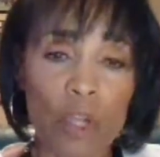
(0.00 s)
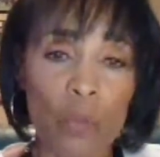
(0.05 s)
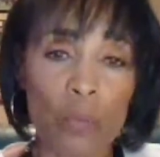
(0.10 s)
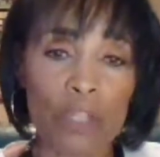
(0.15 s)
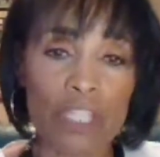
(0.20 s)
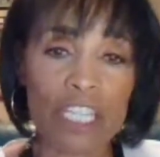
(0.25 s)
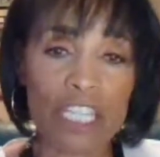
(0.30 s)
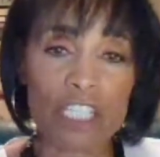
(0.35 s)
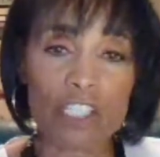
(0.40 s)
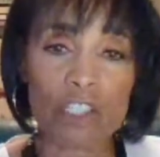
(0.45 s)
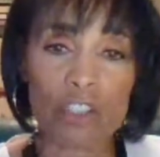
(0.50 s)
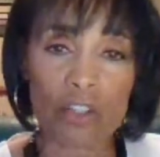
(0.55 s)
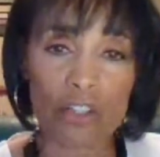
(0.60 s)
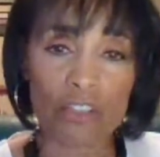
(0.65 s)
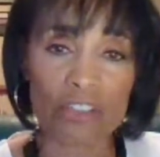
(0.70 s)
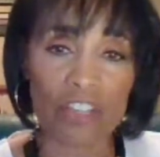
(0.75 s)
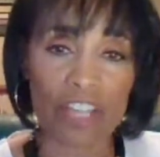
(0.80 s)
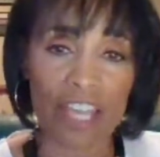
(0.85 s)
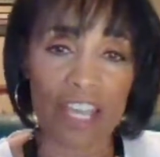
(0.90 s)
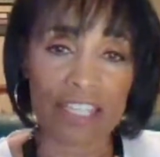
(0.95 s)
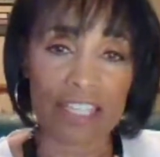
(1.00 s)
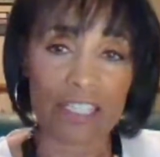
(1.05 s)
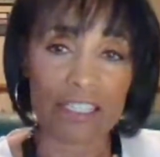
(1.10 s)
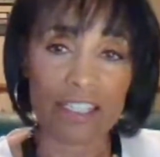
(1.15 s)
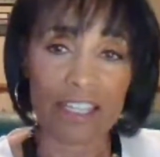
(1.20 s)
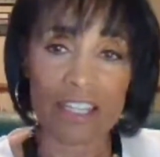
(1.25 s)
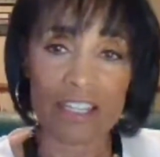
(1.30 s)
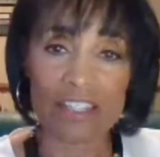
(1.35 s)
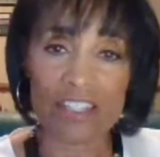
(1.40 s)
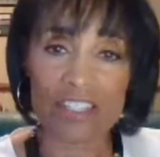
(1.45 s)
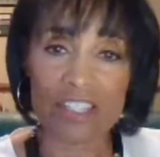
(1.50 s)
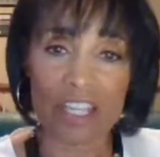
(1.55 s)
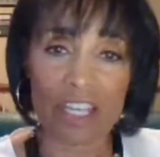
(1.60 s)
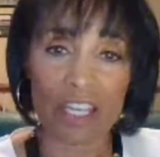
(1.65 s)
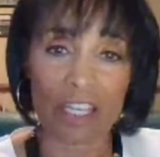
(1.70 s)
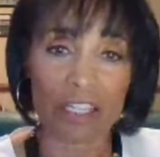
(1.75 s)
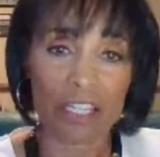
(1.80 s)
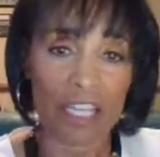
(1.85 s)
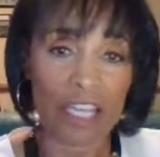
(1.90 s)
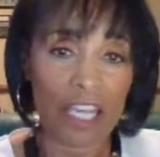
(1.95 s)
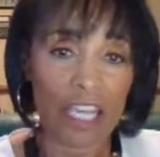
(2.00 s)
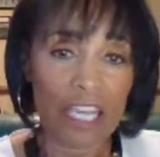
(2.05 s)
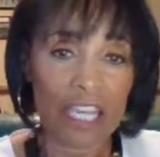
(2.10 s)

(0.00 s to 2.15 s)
When he looked at it, he said,